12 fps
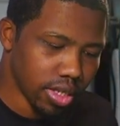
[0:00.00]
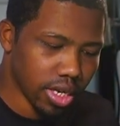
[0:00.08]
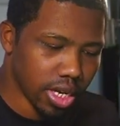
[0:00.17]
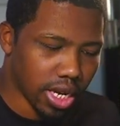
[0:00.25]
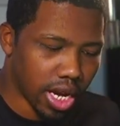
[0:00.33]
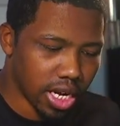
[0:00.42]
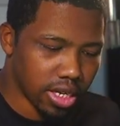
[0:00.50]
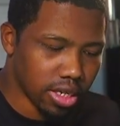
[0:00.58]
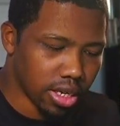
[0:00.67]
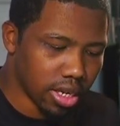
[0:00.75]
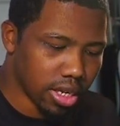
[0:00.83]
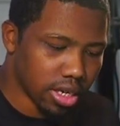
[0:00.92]
and kind of
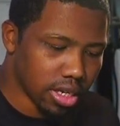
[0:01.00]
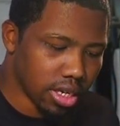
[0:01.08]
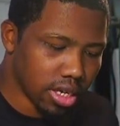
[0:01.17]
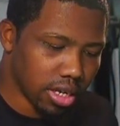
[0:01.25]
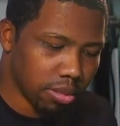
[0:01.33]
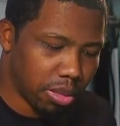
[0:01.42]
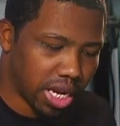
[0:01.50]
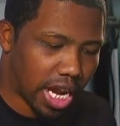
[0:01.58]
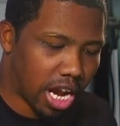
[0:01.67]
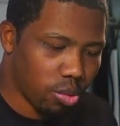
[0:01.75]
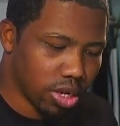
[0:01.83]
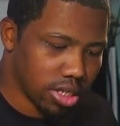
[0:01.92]
make
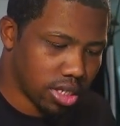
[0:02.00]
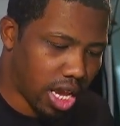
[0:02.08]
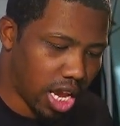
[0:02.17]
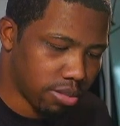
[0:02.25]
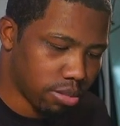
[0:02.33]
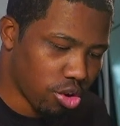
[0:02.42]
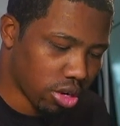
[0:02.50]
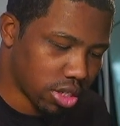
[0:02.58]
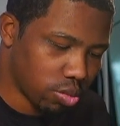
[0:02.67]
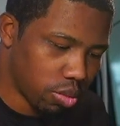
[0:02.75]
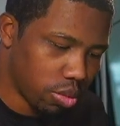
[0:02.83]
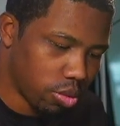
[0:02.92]
our exact marks
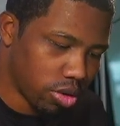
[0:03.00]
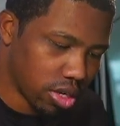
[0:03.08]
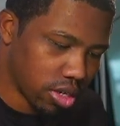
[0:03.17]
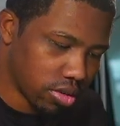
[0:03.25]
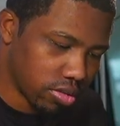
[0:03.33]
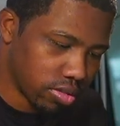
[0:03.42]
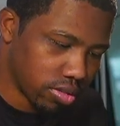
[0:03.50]
where we want to go.